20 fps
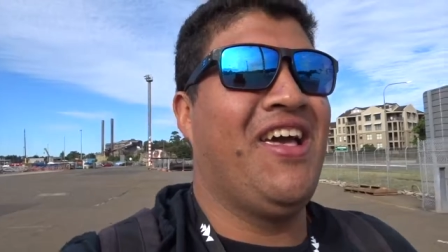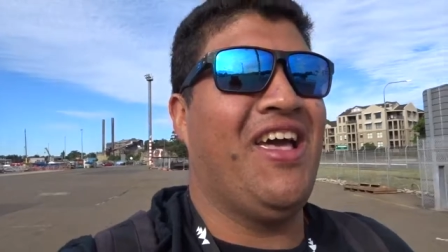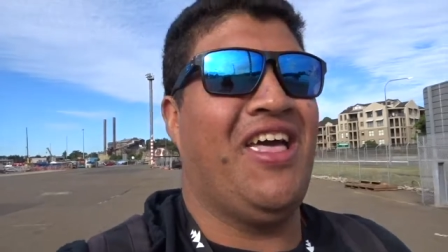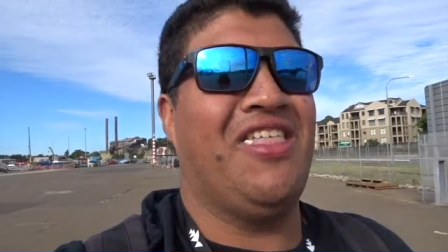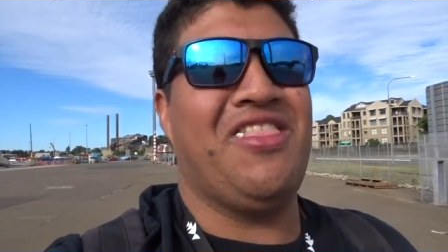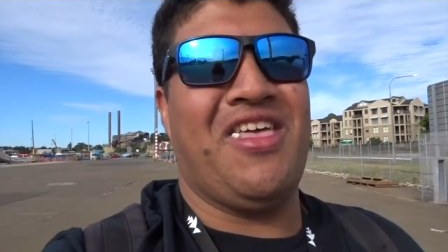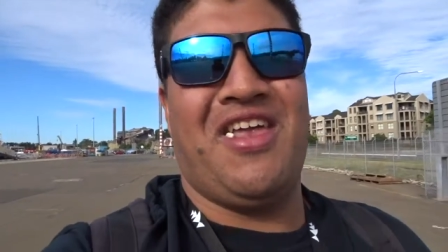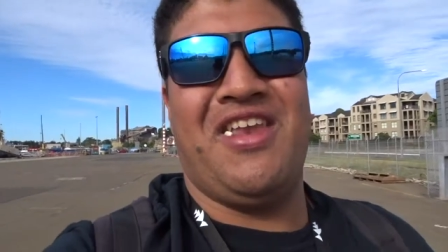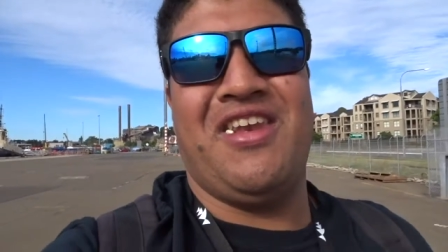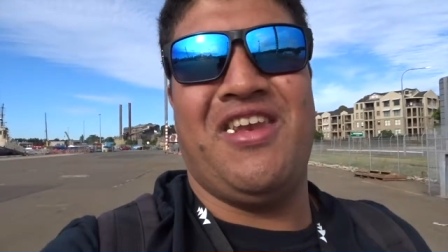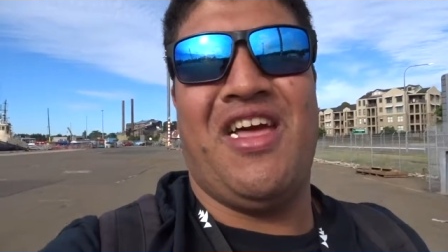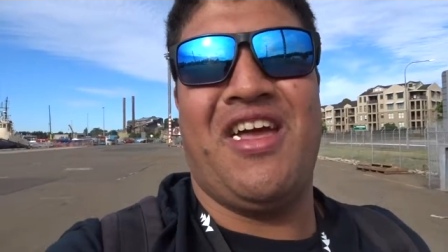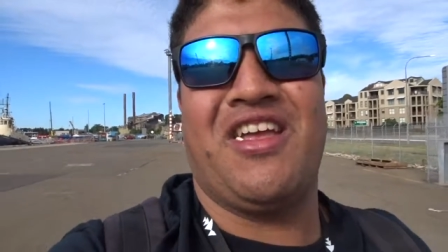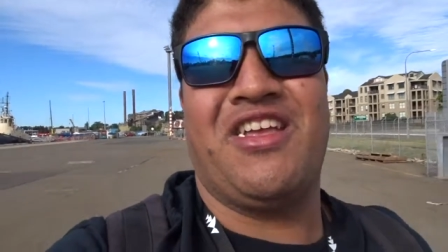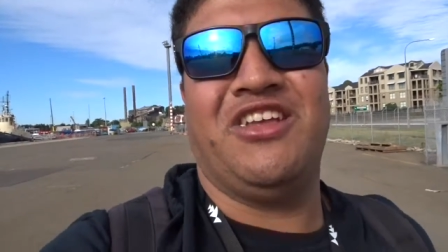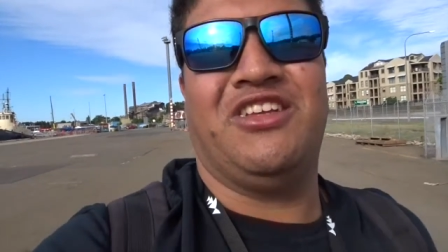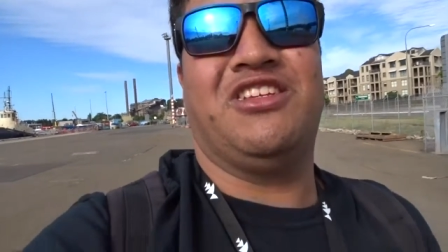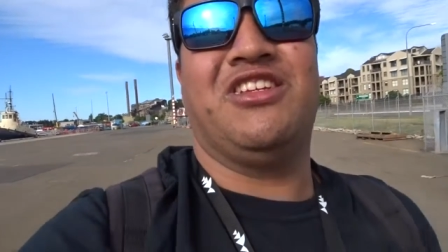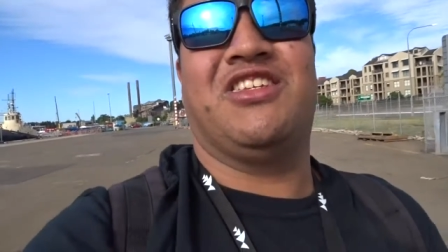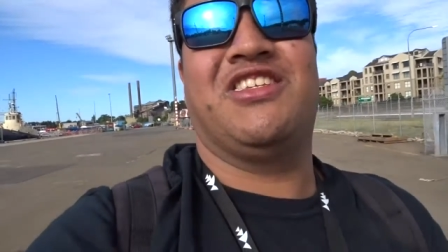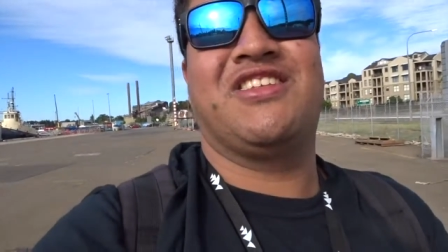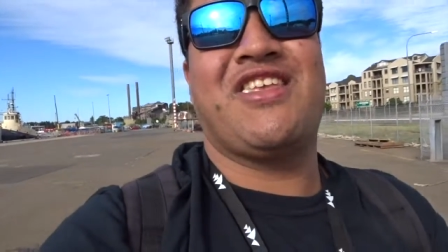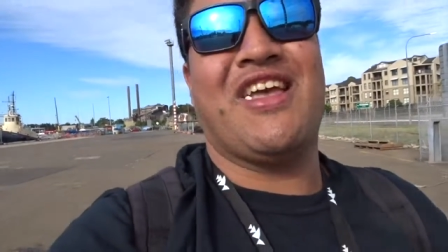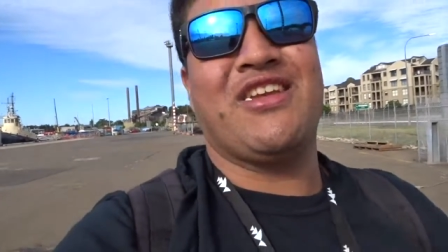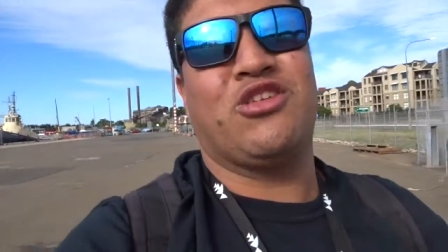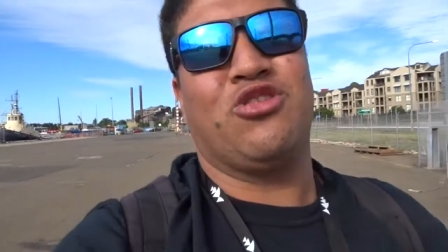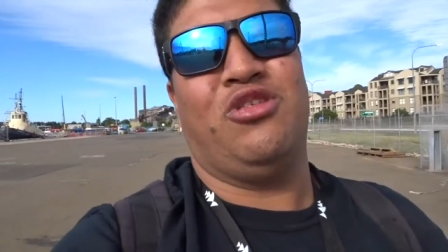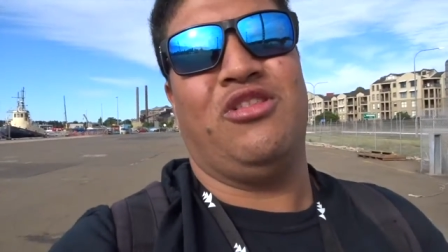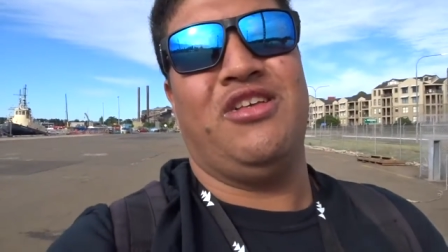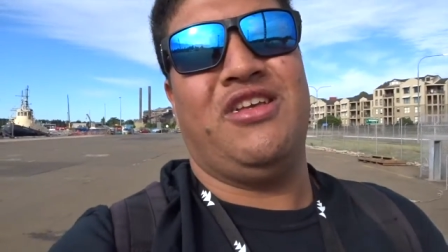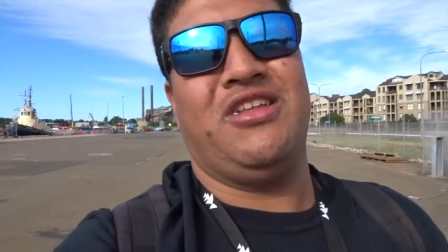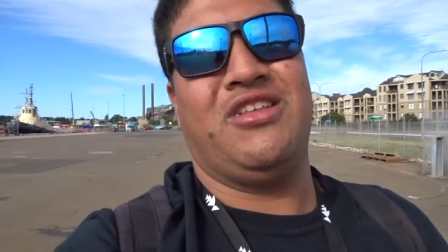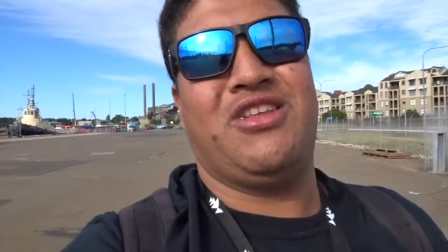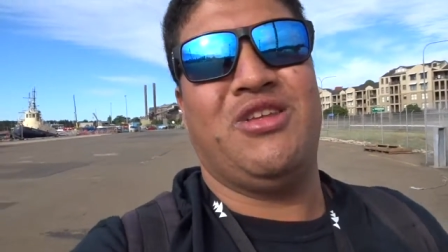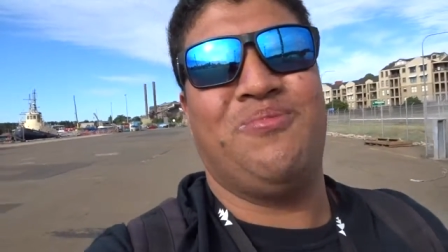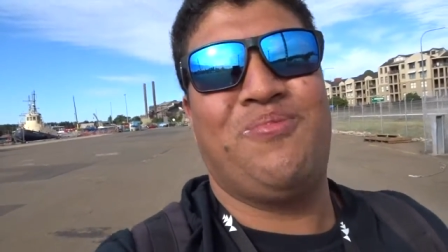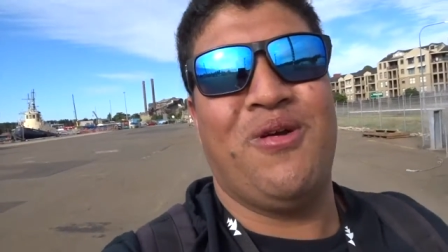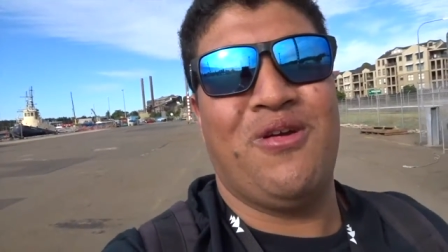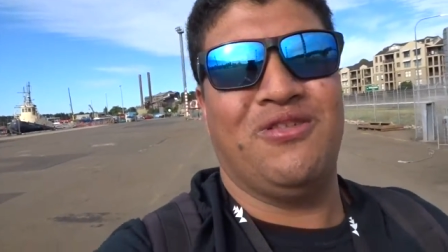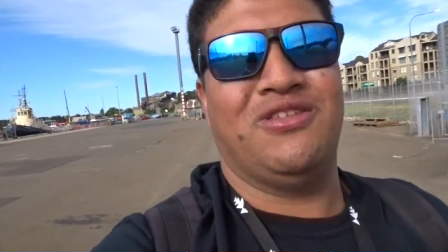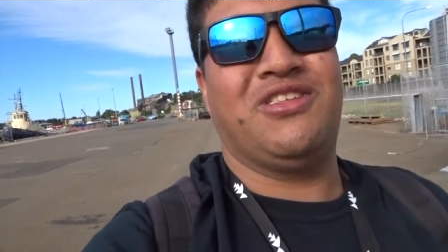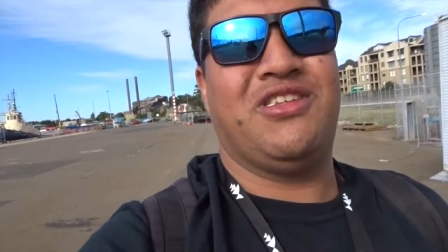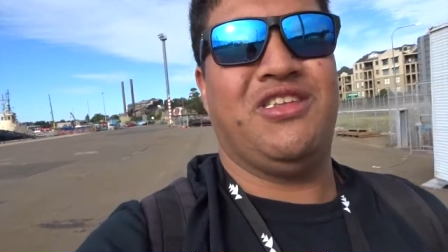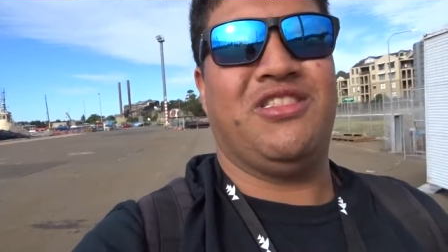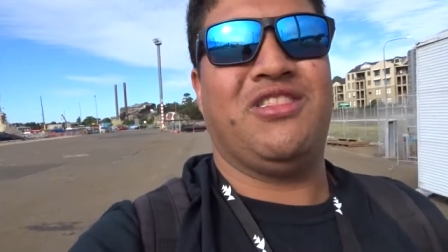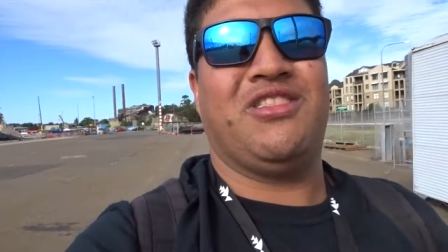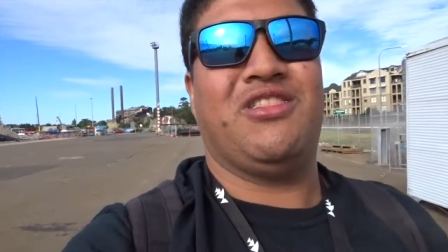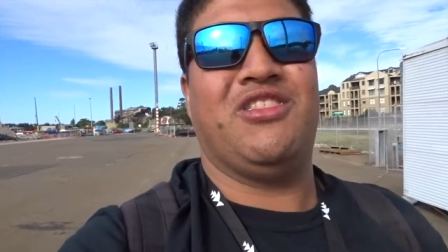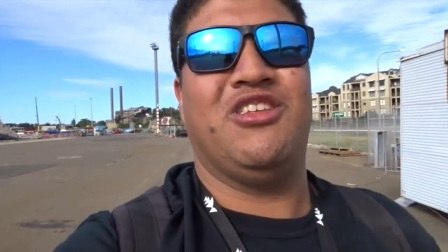and then I could just schedule it to post it